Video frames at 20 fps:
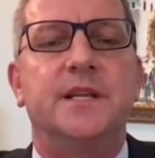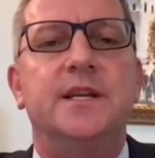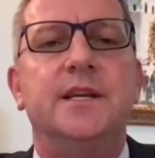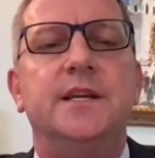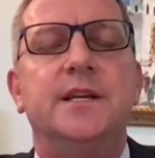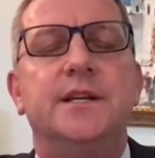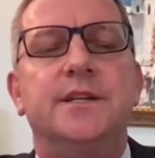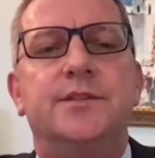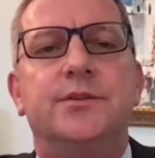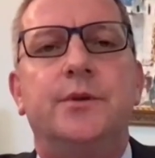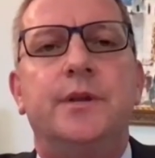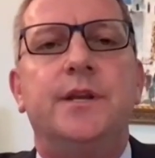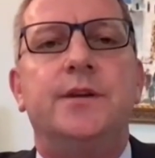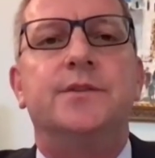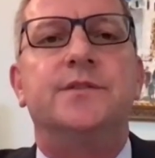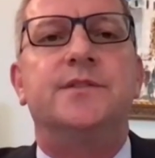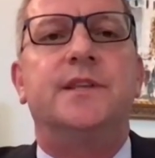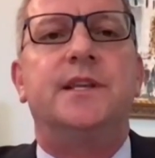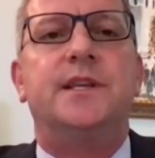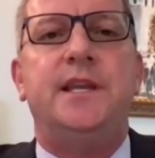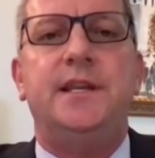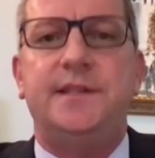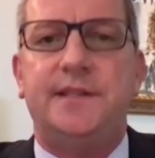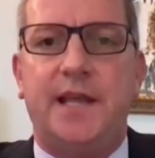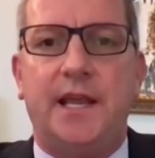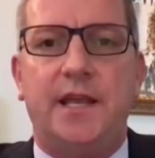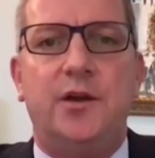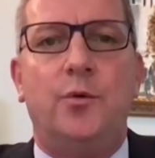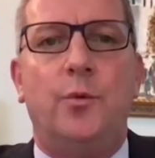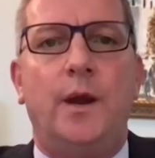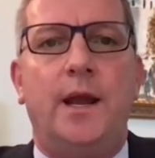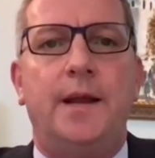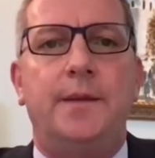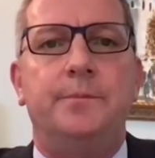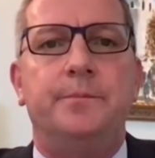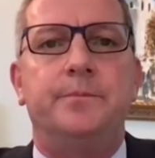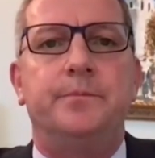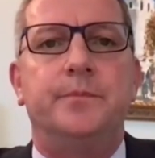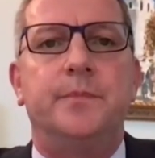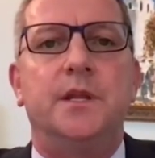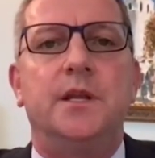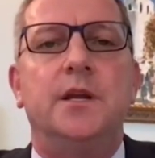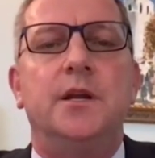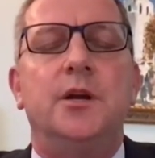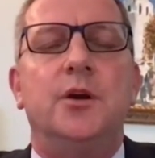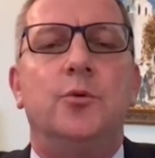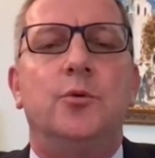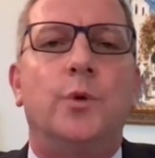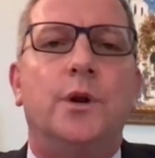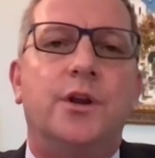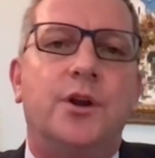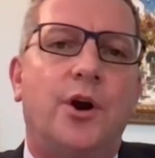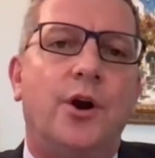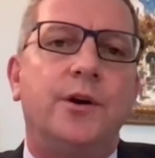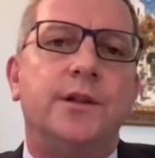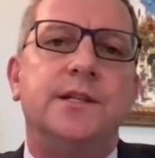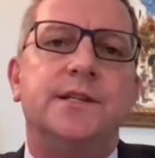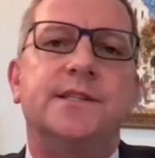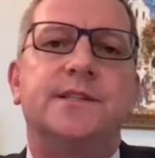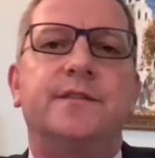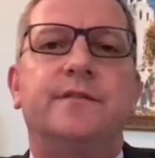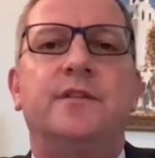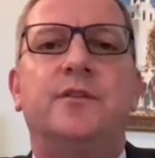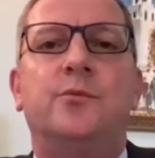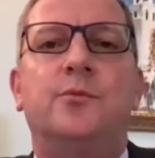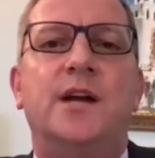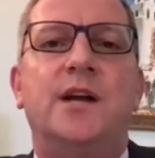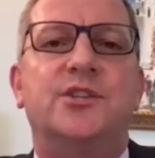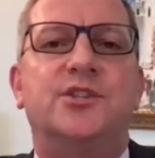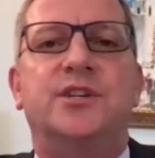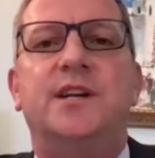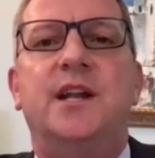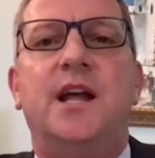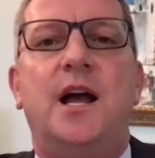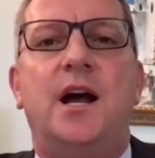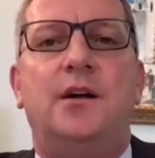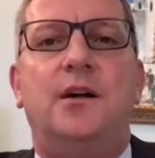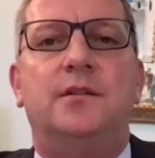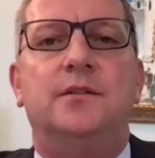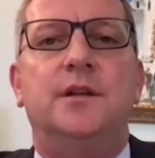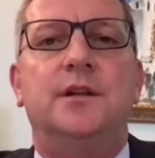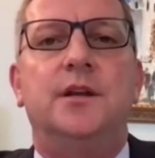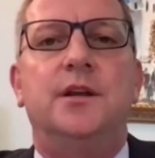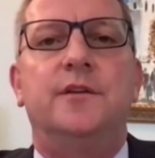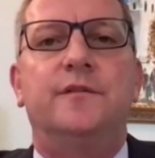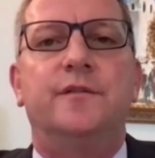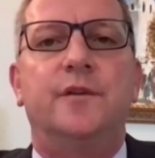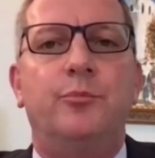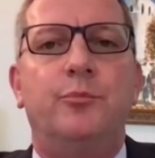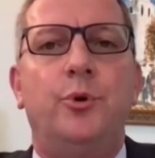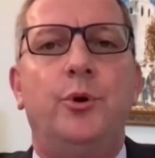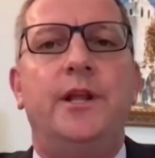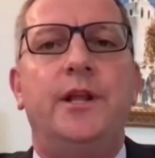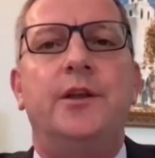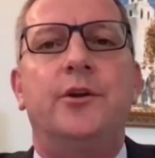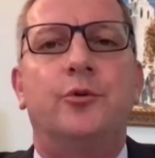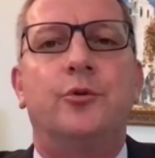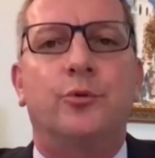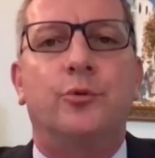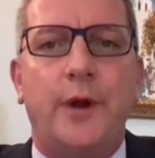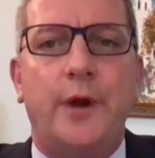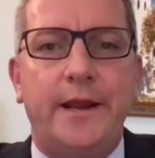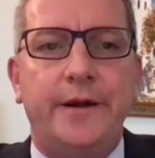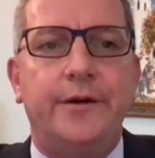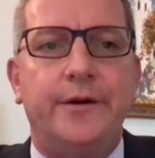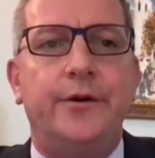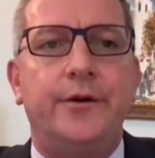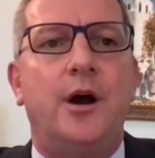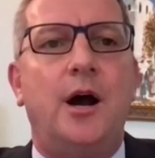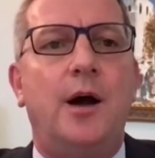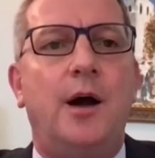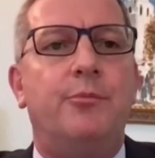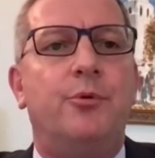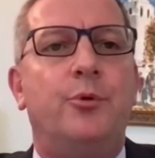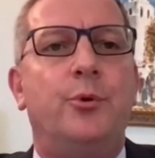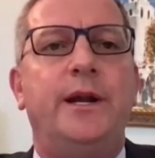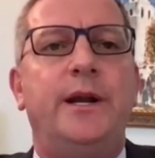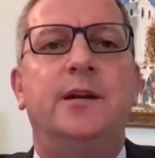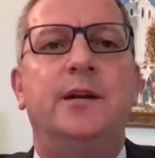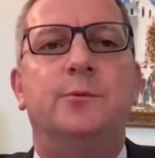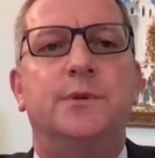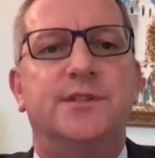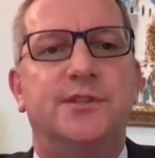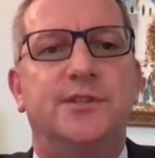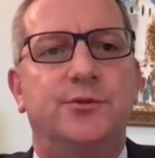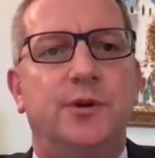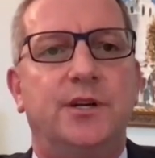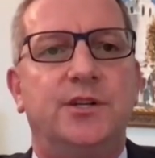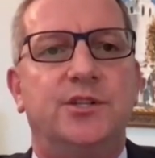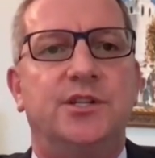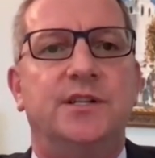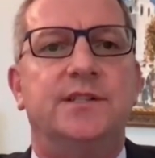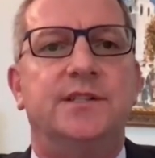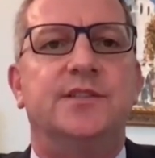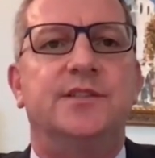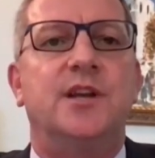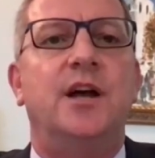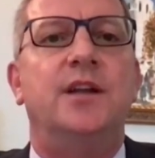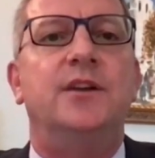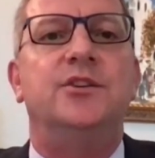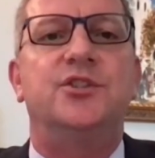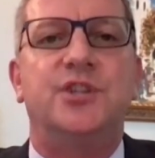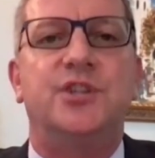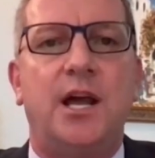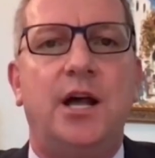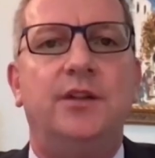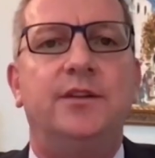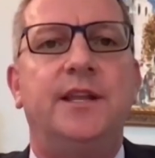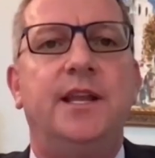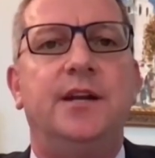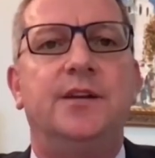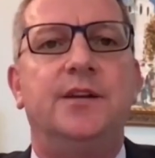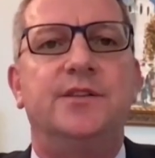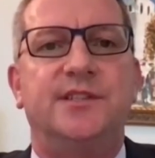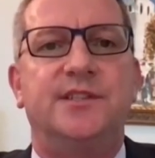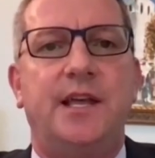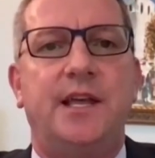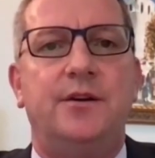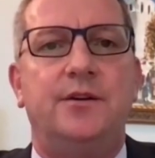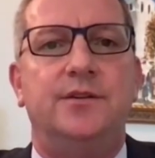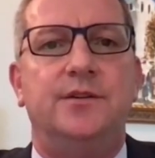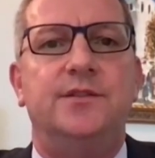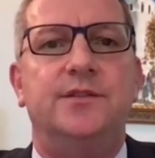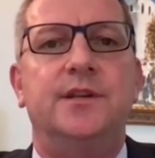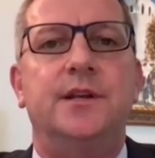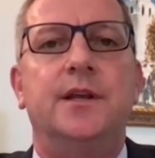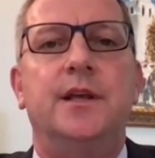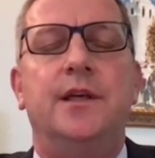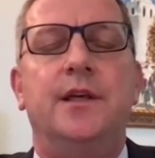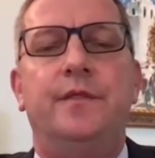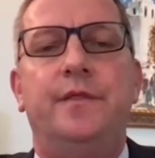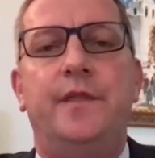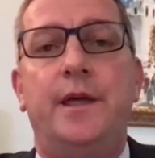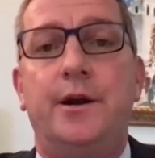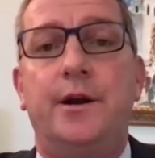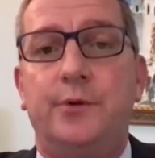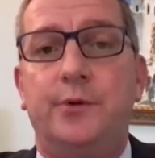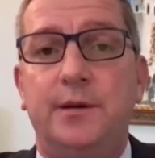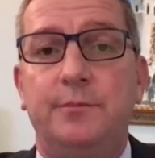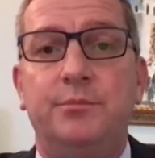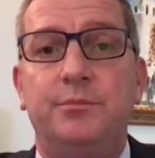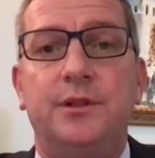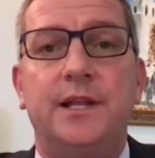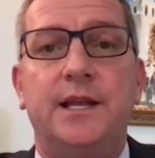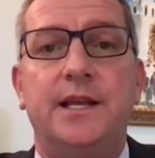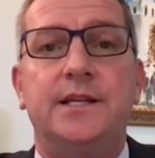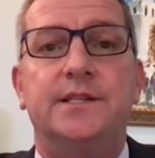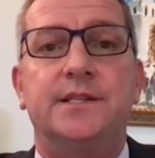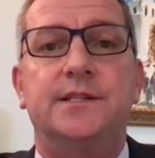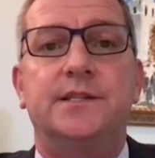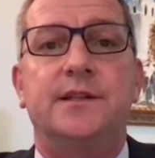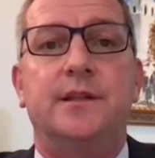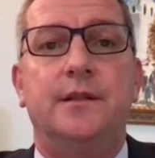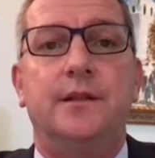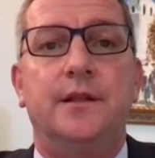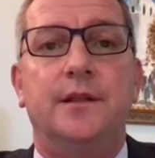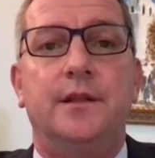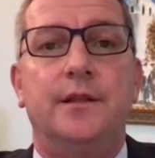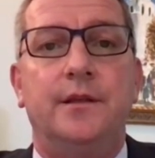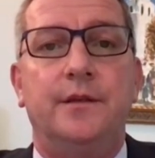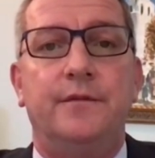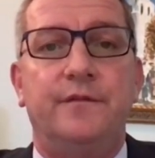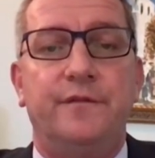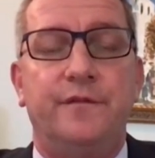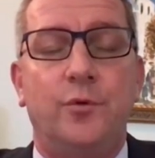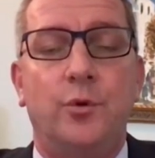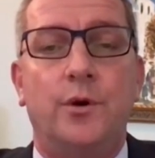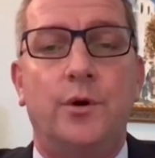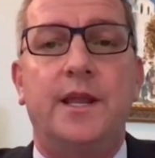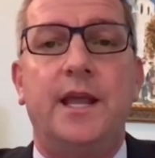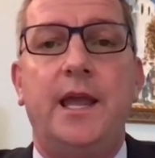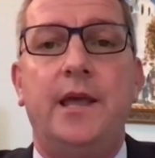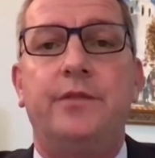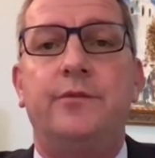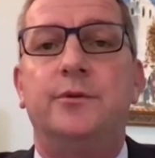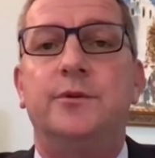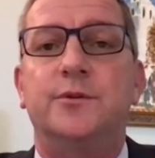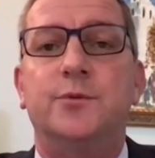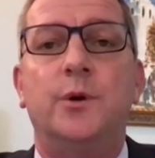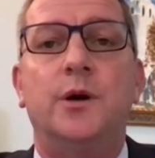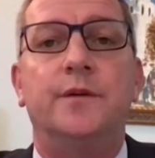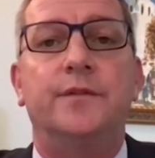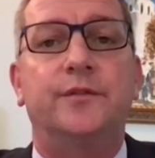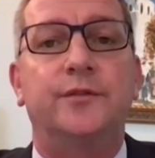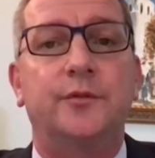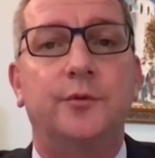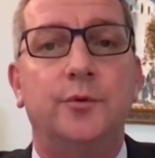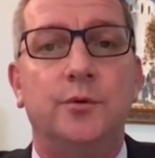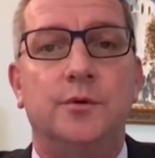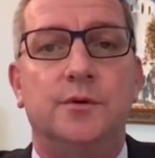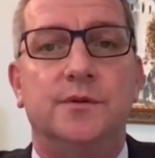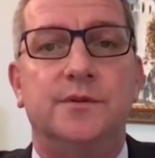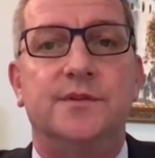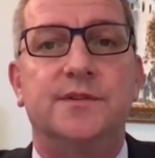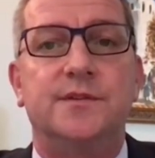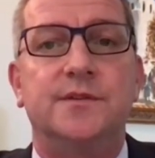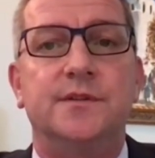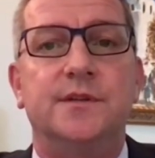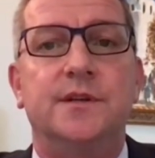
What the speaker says: So here's the key takeaway. Regardless of the rationale for putting greater operating restrictions on childcare centers that are in place for K through 12 schools,